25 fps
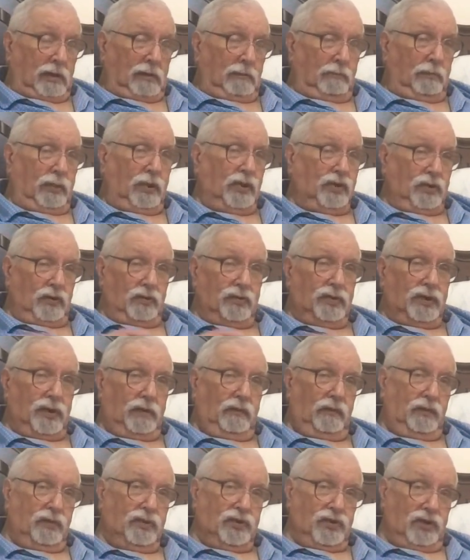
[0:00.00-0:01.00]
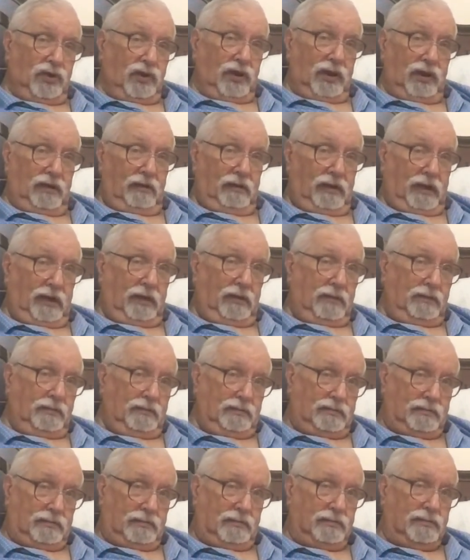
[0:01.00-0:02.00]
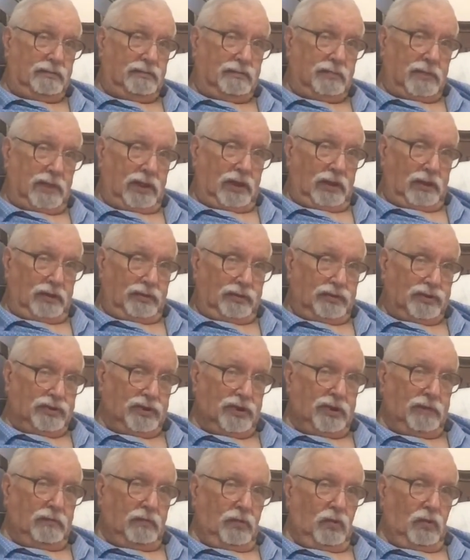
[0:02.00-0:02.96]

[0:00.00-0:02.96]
Picture a different scenario. Deep